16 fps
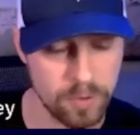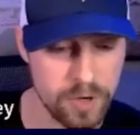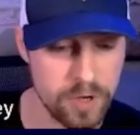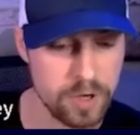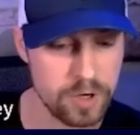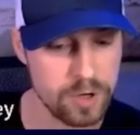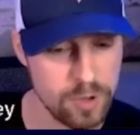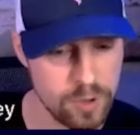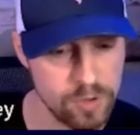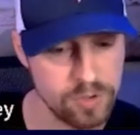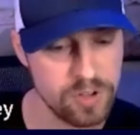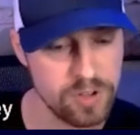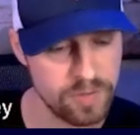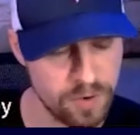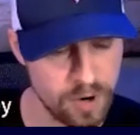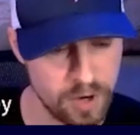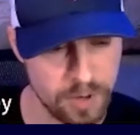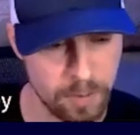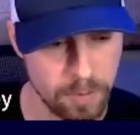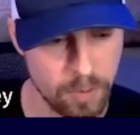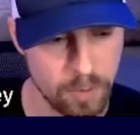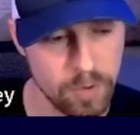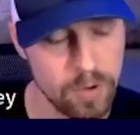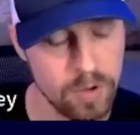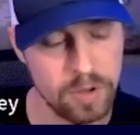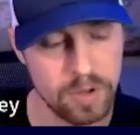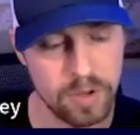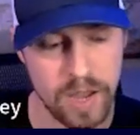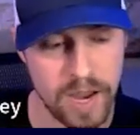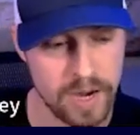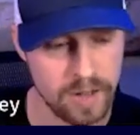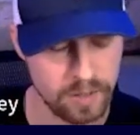And then you can use that variable
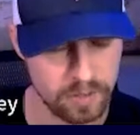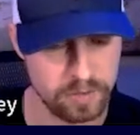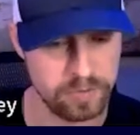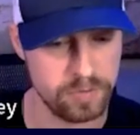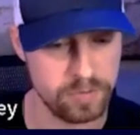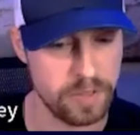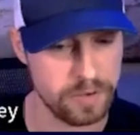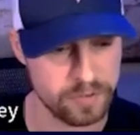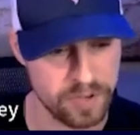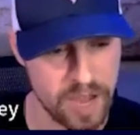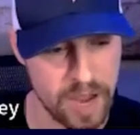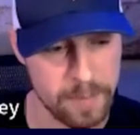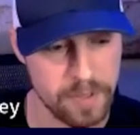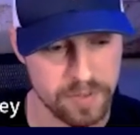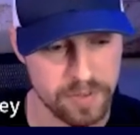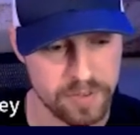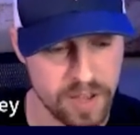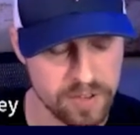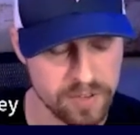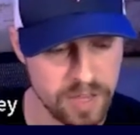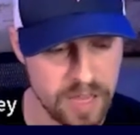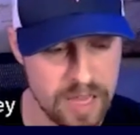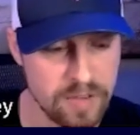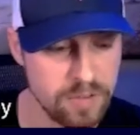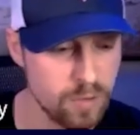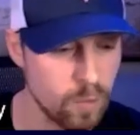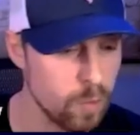at another time in the test case,